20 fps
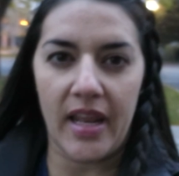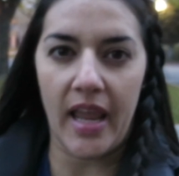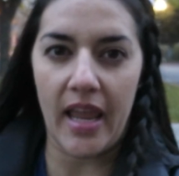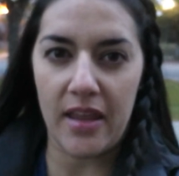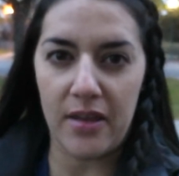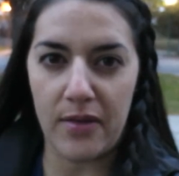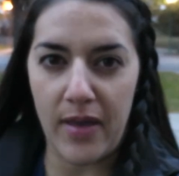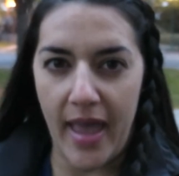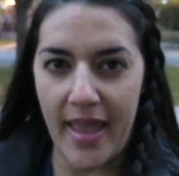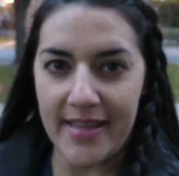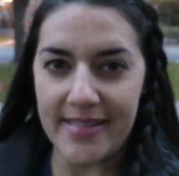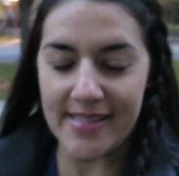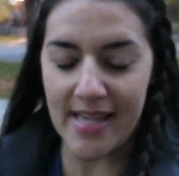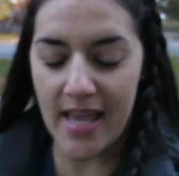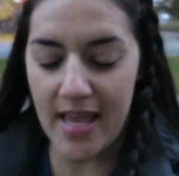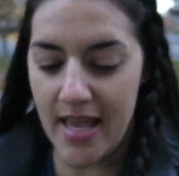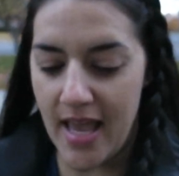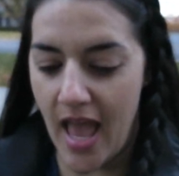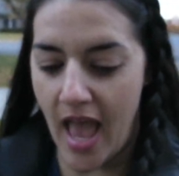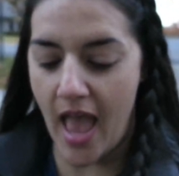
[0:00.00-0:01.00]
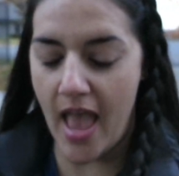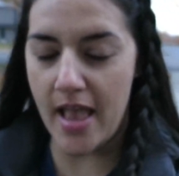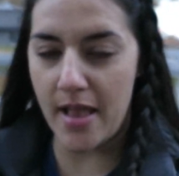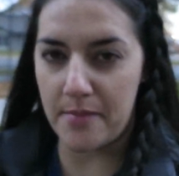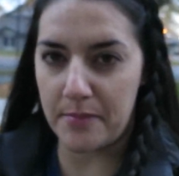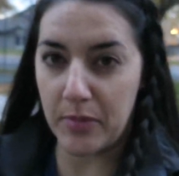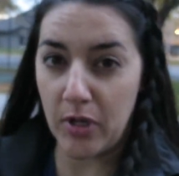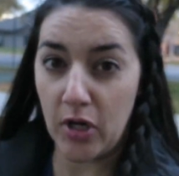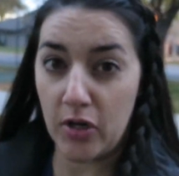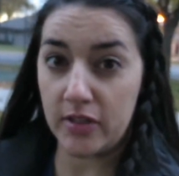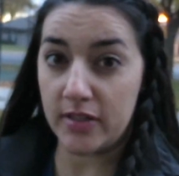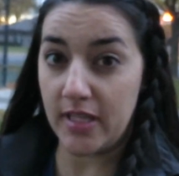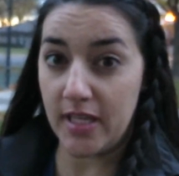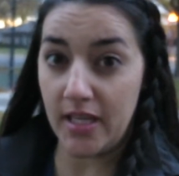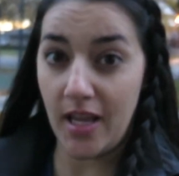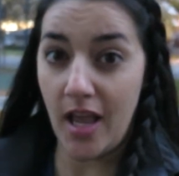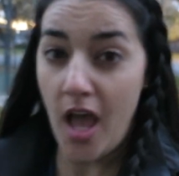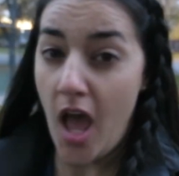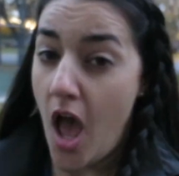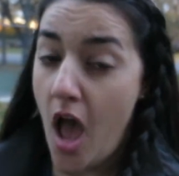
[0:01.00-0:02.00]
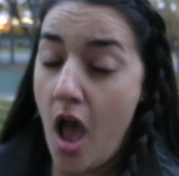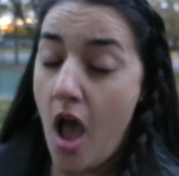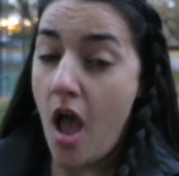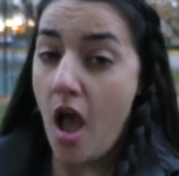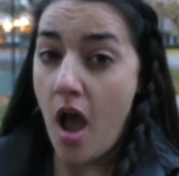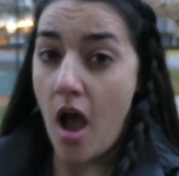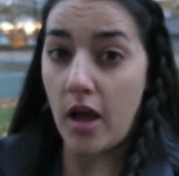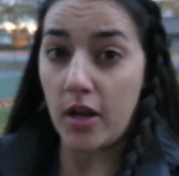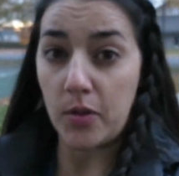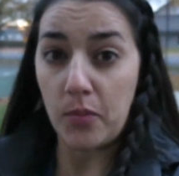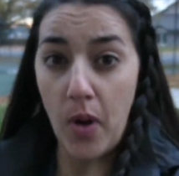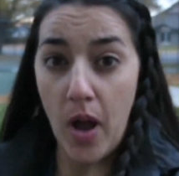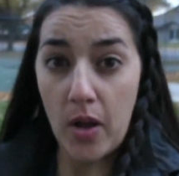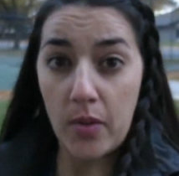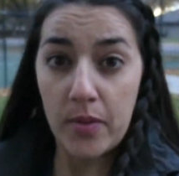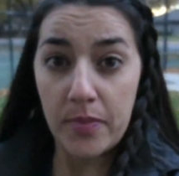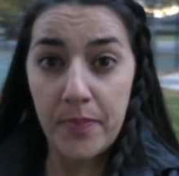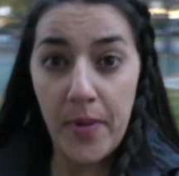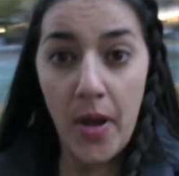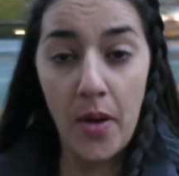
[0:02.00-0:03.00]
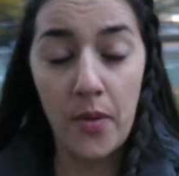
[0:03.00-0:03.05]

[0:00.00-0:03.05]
Hey you guys, I am currently on a walk with